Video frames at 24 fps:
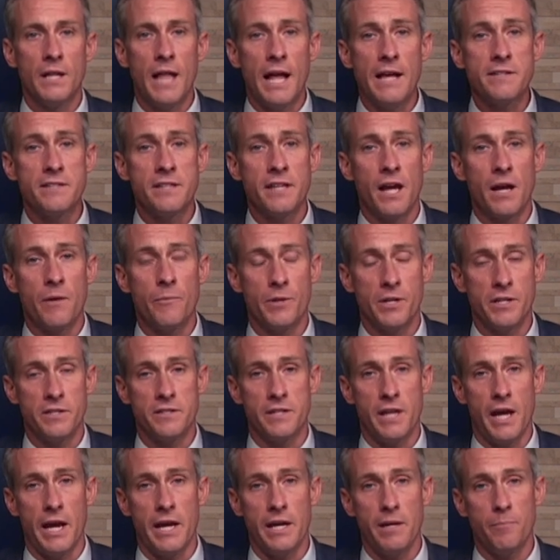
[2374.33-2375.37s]
the last thing I want to
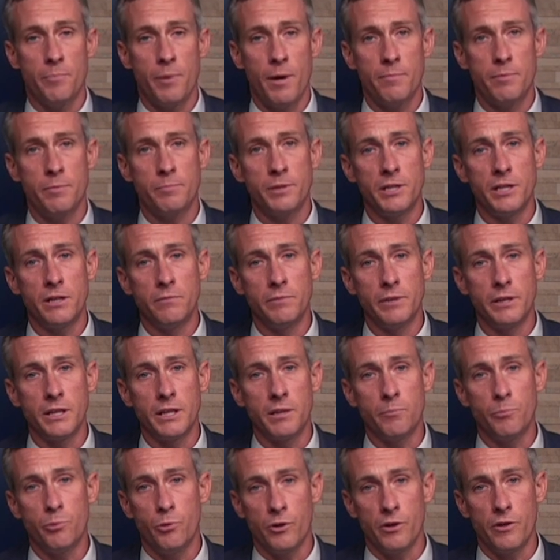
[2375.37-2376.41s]
say, and probably a
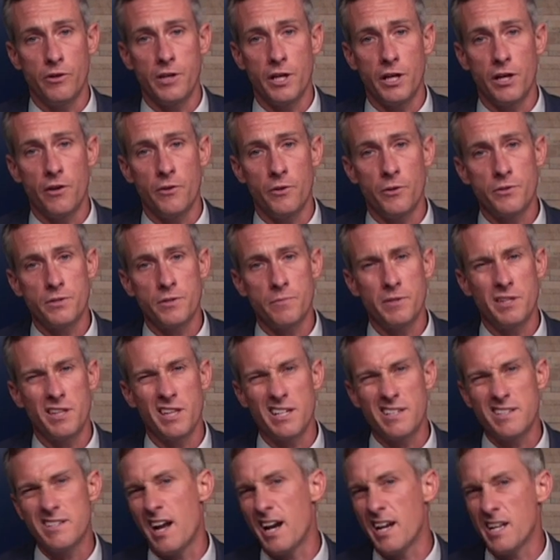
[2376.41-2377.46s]
really important thing, although
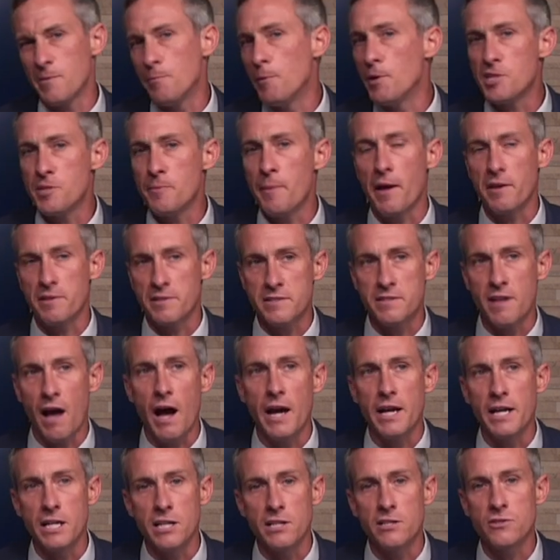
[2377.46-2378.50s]
something that's not as much about
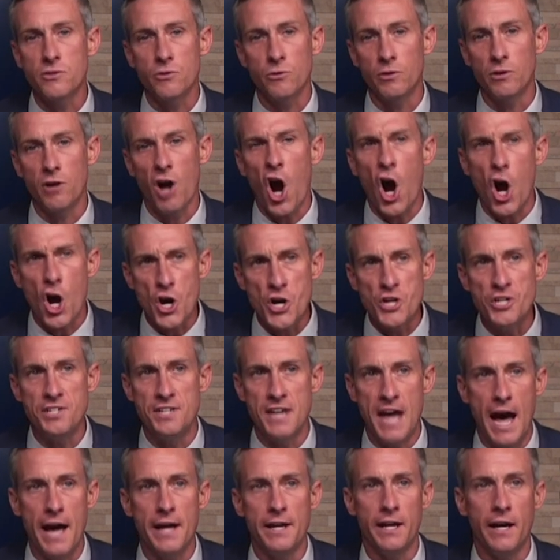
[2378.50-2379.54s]
science or
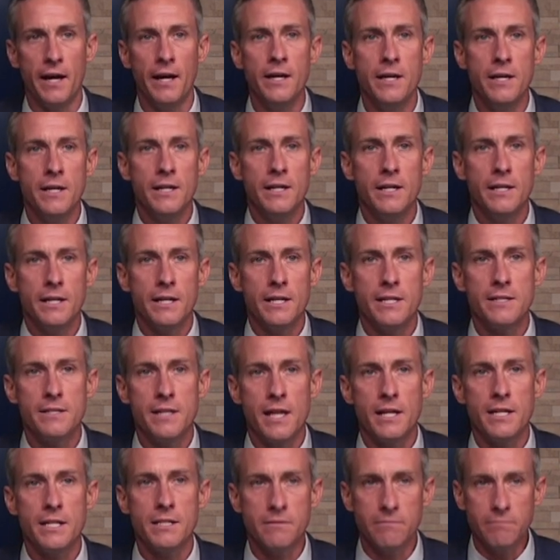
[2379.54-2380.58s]
hard data,
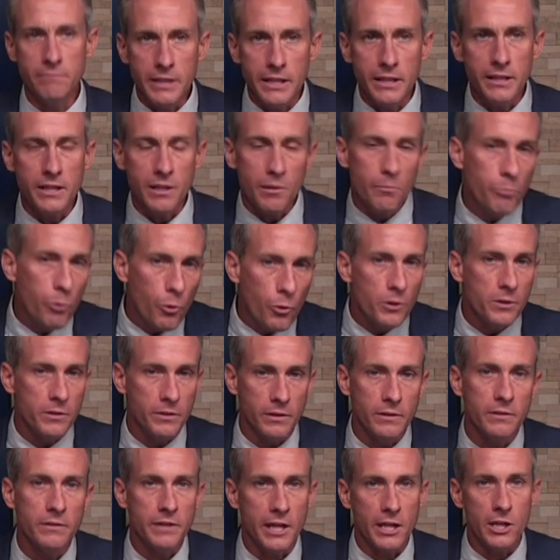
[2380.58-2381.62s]
is that it's really
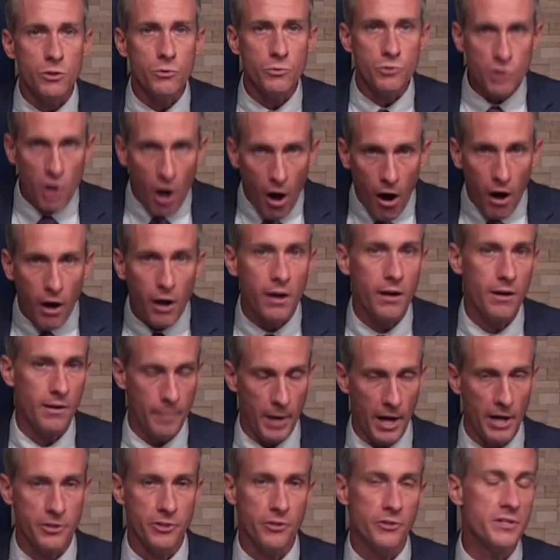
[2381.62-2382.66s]
important mm. that you talk
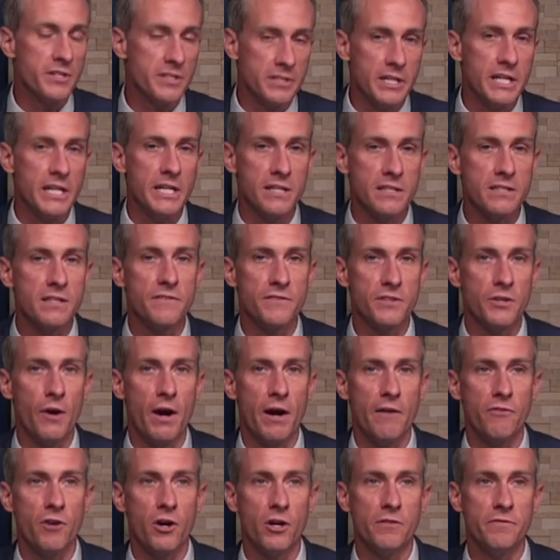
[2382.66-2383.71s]
about your disease if
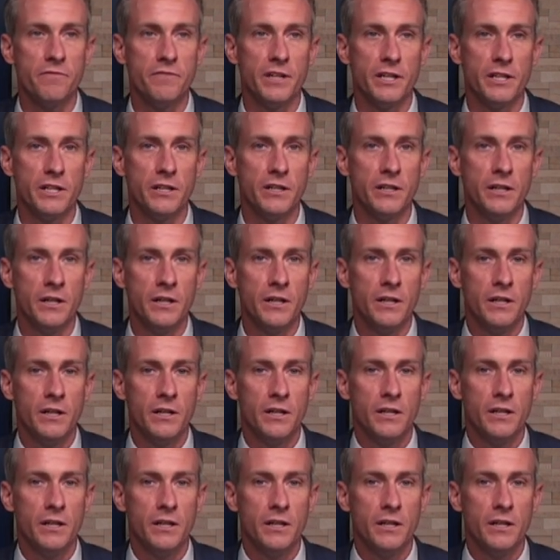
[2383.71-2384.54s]
you have heart failure,